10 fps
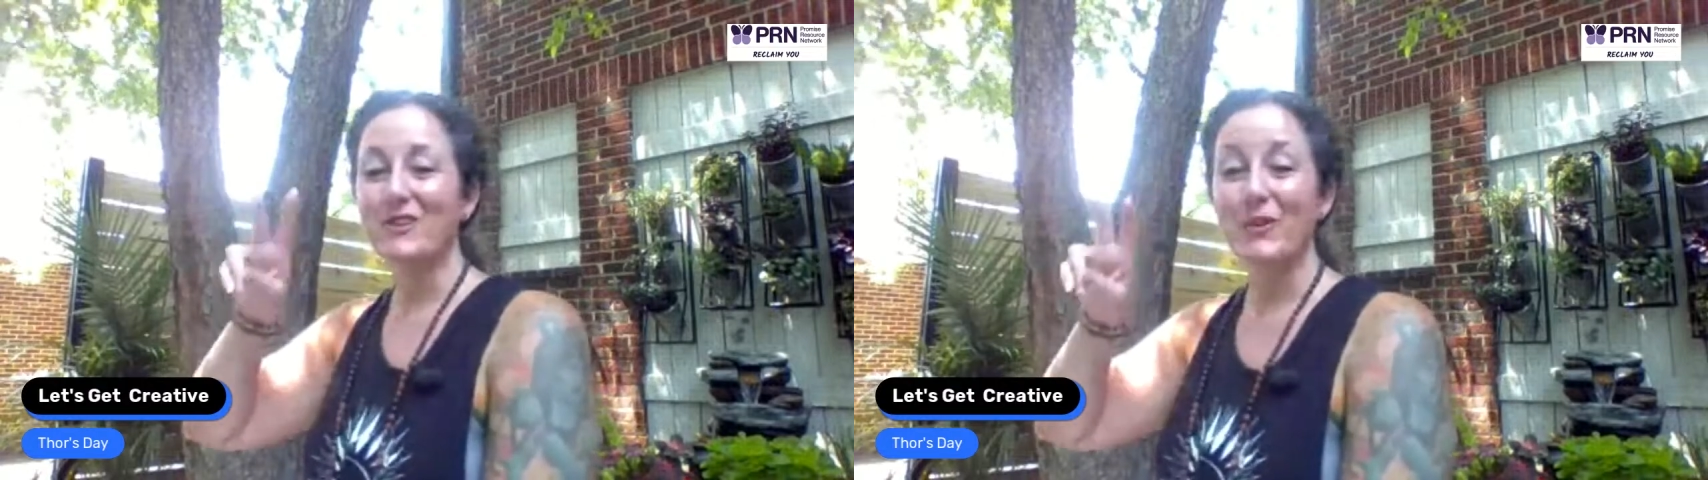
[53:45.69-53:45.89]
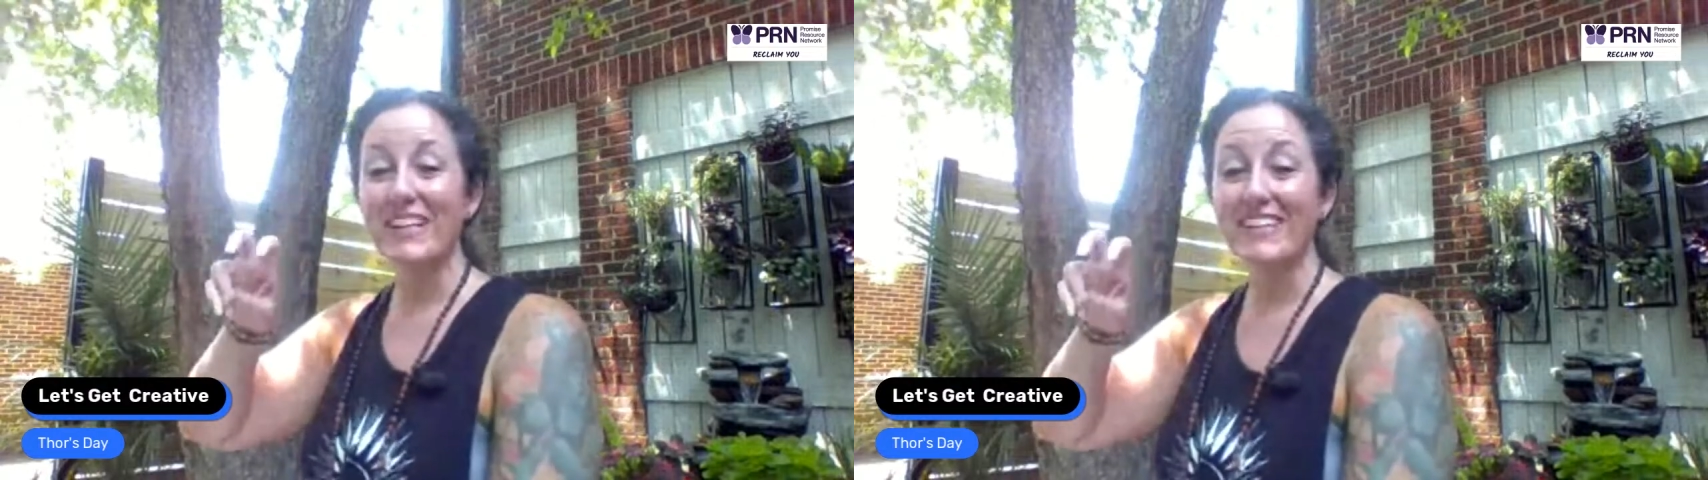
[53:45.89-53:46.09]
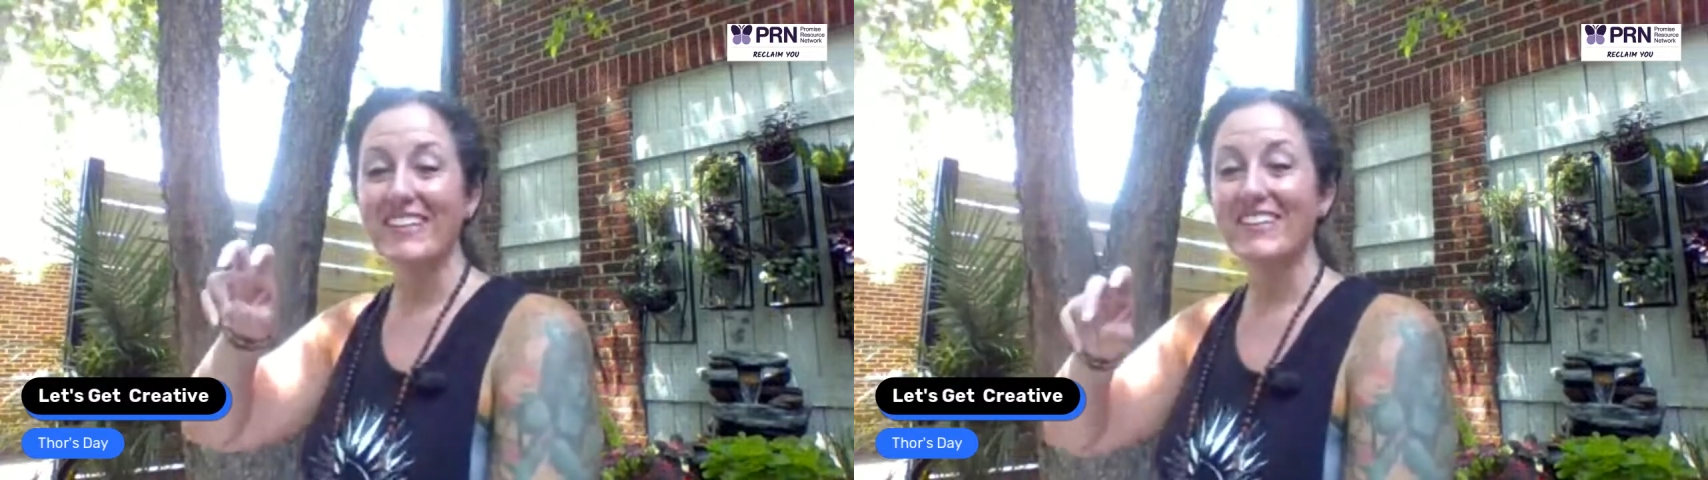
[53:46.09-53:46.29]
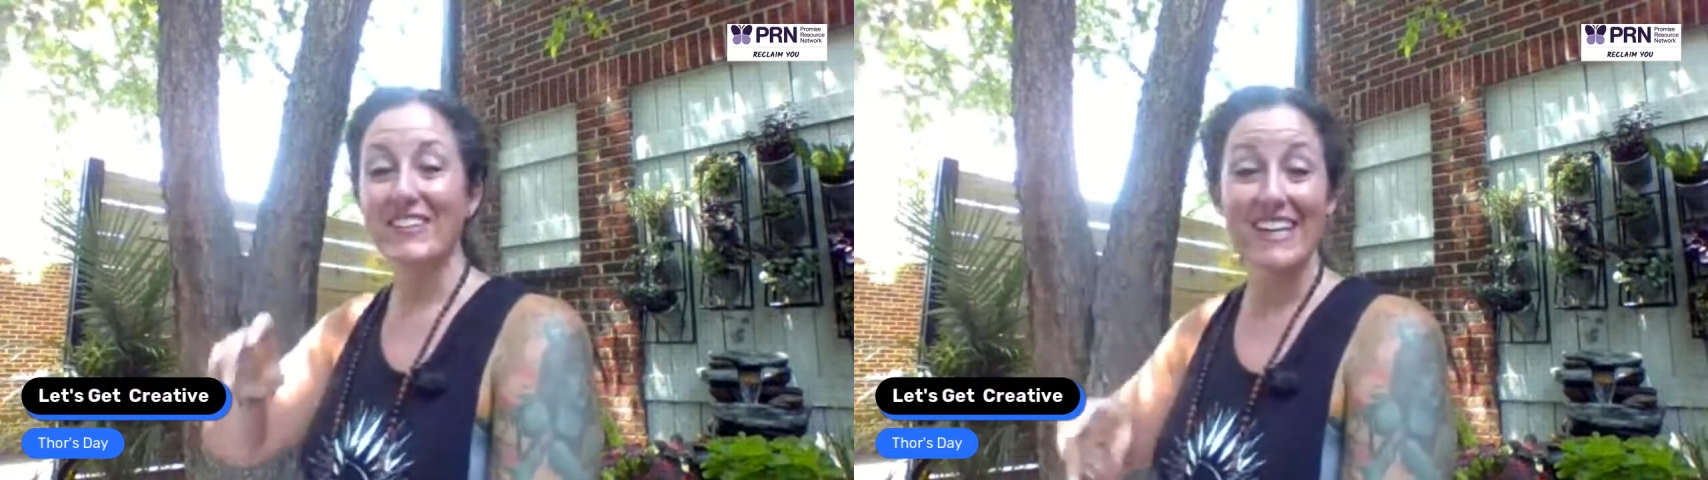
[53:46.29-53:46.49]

weirdo